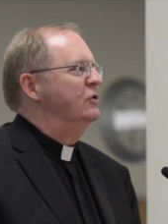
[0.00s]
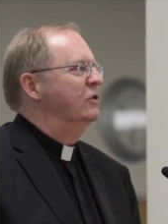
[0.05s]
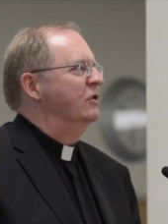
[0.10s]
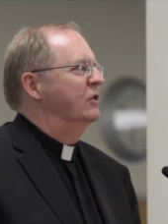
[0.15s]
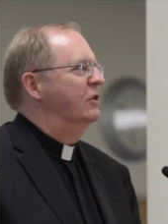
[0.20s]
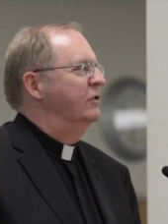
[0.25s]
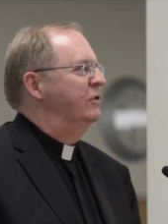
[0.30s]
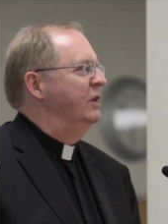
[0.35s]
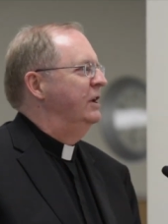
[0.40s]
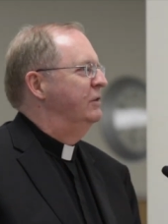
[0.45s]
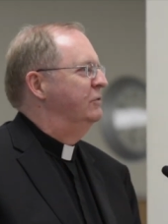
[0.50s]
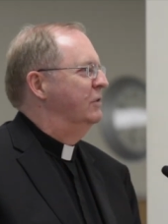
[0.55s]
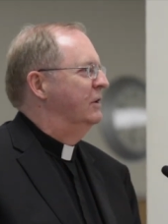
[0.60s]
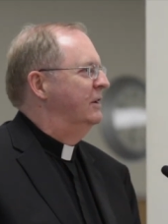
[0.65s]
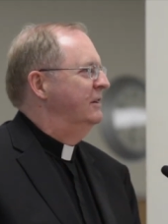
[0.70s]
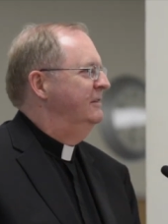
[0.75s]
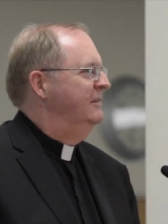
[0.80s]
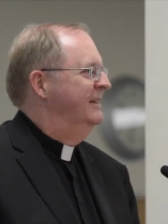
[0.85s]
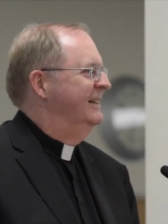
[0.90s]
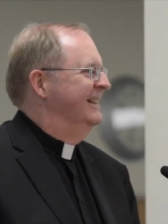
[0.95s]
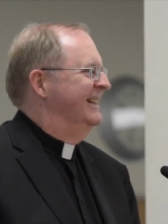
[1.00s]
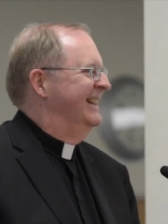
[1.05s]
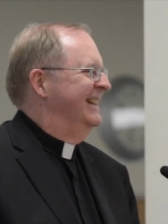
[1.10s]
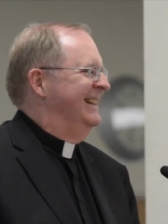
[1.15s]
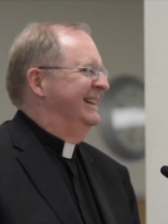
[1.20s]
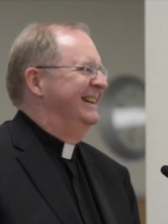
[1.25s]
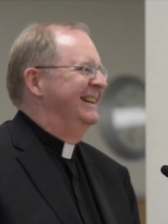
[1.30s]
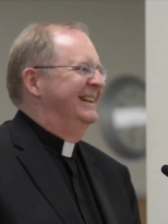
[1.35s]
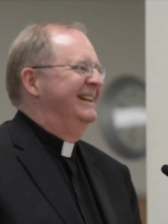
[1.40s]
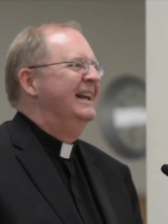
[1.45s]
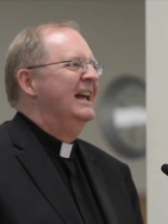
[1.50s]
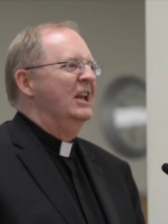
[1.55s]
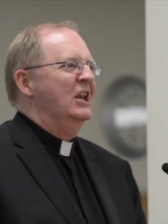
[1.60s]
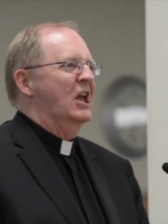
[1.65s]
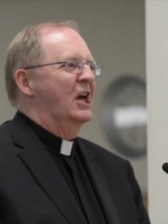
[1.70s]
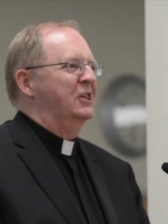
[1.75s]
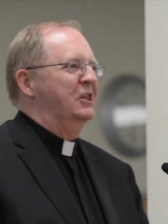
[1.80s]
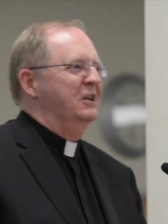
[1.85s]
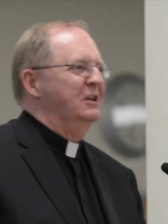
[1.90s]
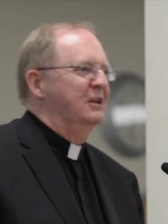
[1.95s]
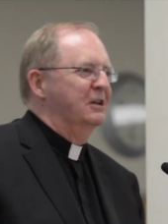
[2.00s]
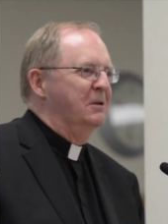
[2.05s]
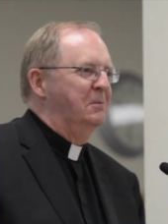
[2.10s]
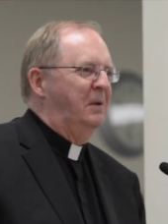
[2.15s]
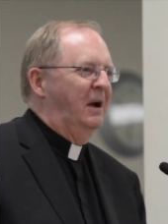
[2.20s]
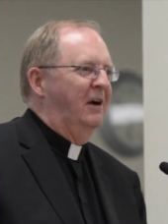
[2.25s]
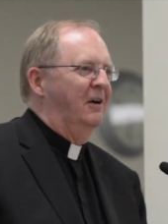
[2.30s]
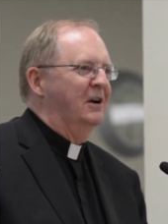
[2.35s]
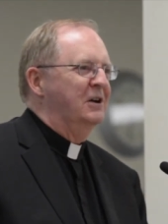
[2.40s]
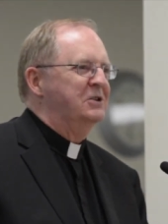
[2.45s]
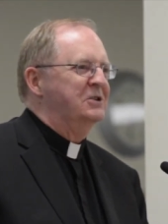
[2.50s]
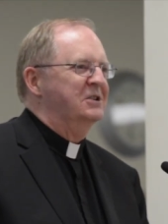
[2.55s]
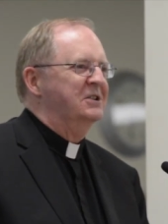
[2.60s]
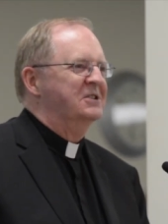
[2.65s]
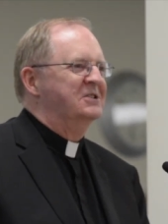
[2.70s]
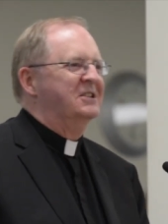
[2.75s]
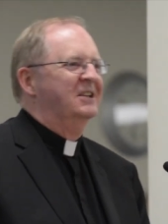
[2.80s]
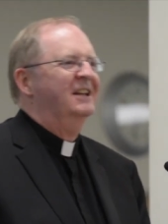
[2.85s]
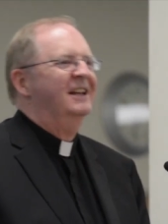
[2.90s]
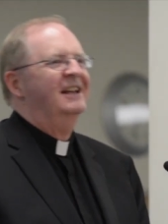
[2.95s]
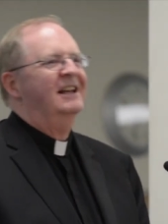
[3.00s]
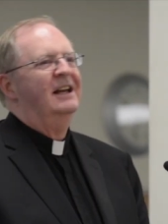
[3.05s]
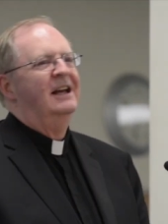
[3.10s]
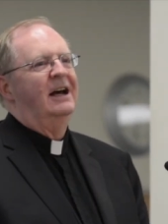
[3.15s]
to the cathedral, nothing to the parishes.